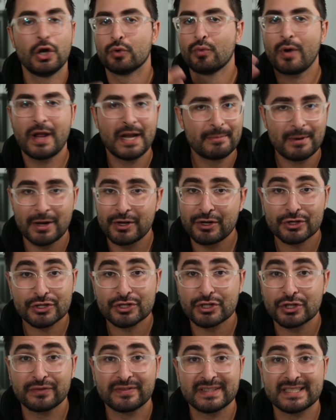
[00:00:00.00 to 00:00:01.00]
Write about your
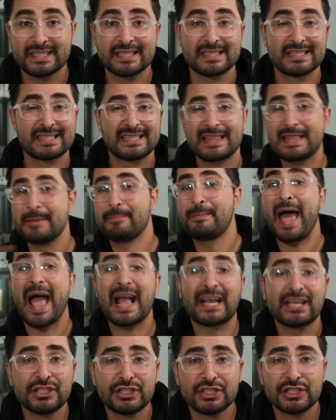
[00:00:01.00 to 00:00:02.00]
services, the
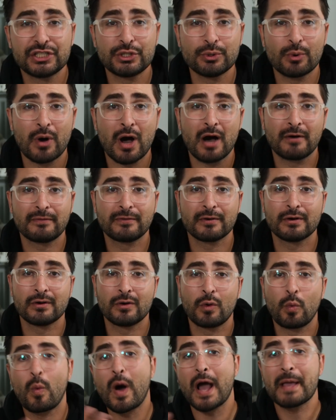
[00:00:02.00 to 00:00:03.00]
packages you offer,
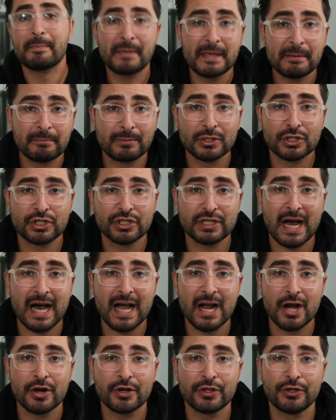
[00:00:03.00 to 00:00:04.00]
why people should
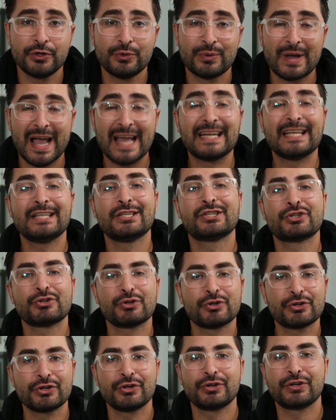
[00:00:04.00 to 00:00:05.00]
hire you, and
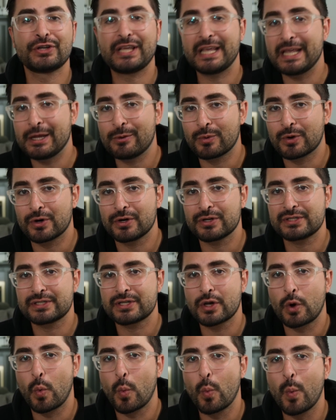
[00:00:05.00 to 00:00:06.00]
insert keywords
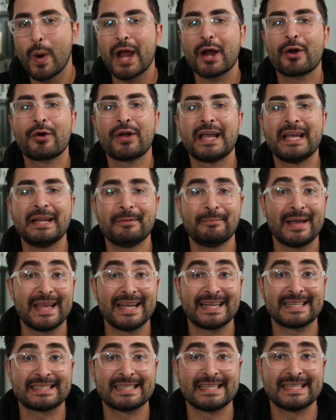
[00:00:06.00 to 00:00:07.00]
where it
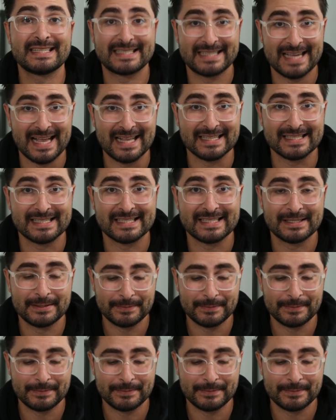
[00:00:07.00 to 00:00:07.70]
makes sense.